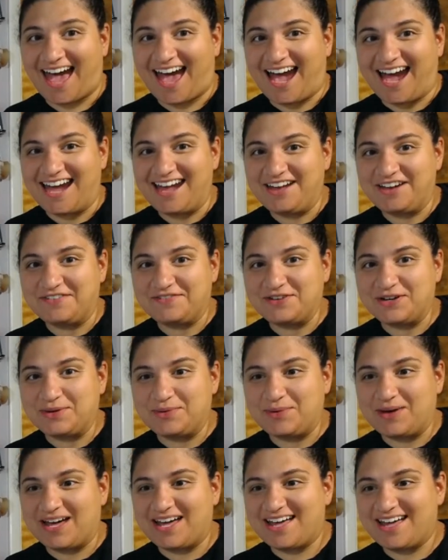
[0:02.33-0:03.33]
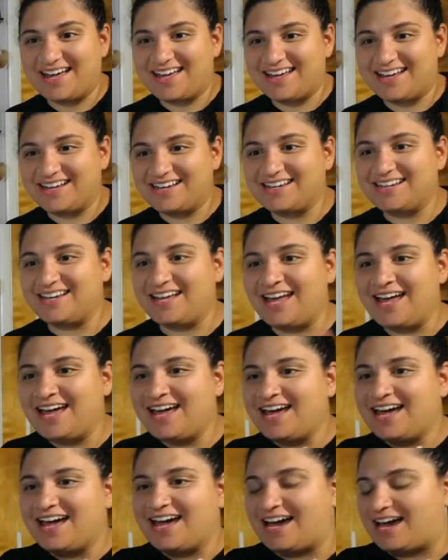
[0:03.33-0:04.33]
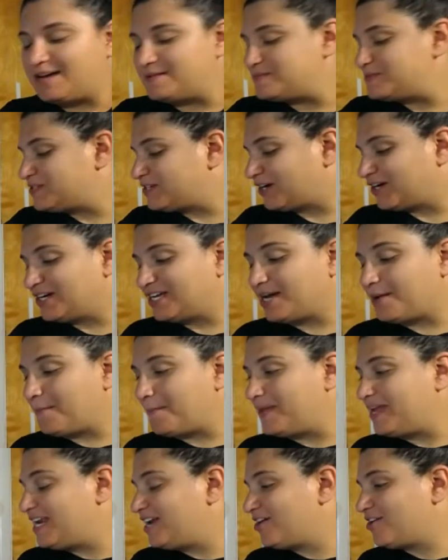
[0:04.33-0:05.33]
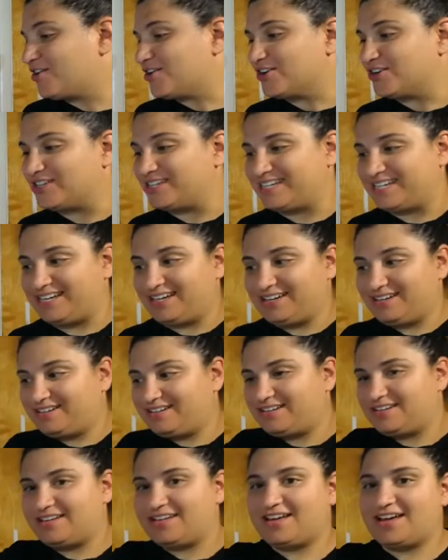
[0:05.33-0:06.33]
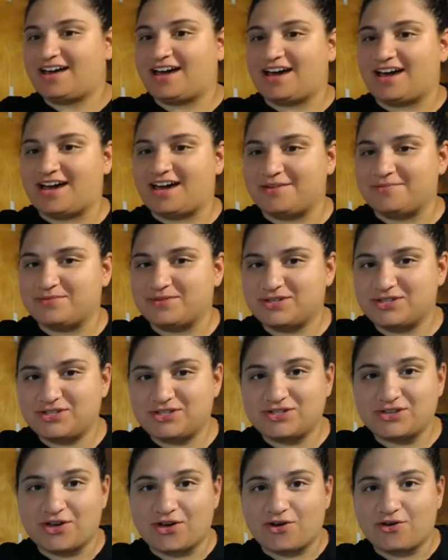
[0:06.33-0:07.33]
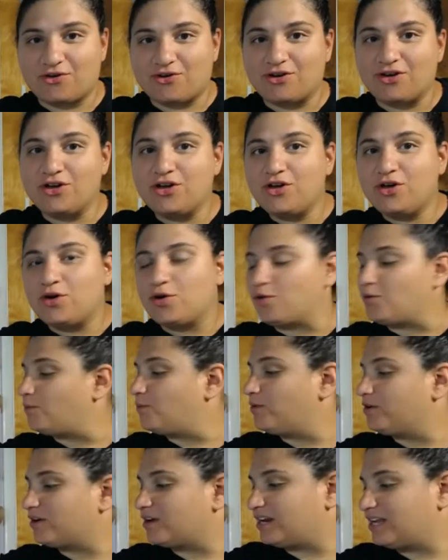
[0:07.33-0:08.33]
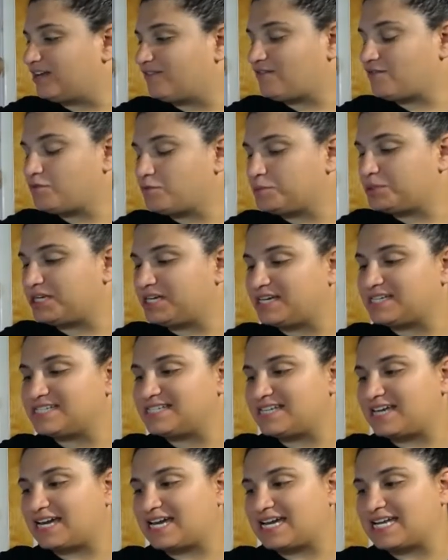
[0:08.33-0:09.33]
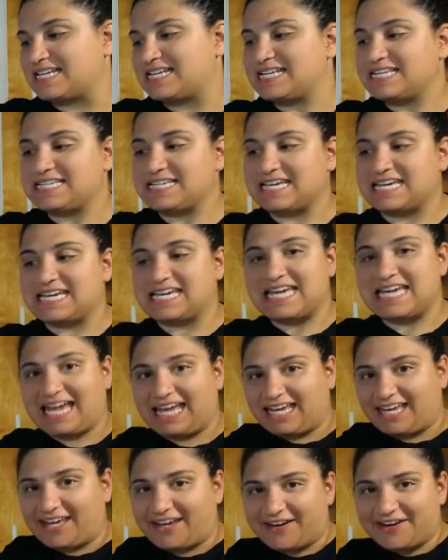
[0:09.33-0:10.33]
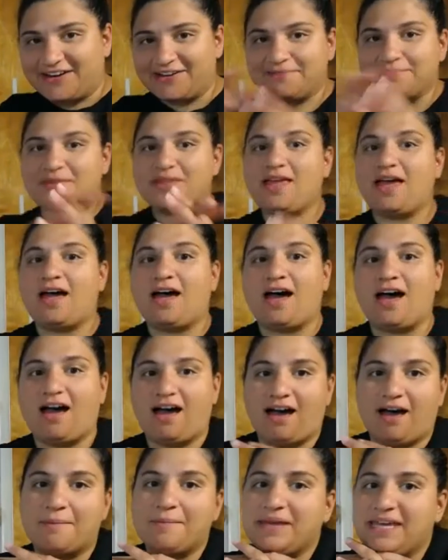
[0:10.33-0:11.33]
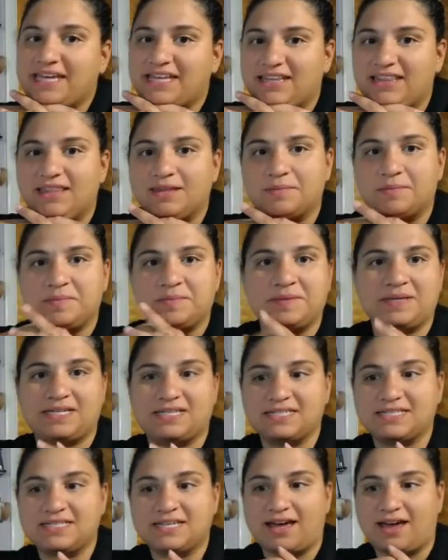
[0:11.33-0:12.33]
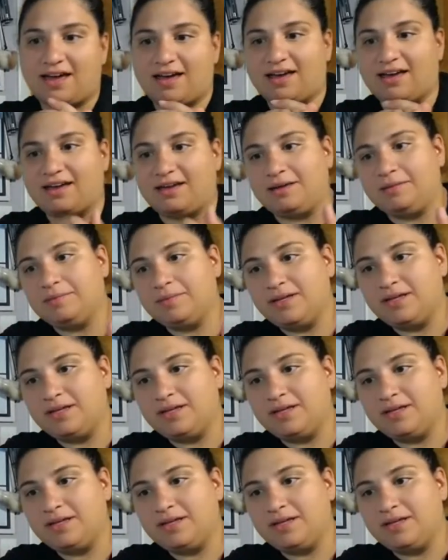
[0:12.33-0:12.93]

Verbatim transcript: Hi, everyone. I'm starting a minute early. Um, so we're going to give everybody a second to get here. Um, in the meantime,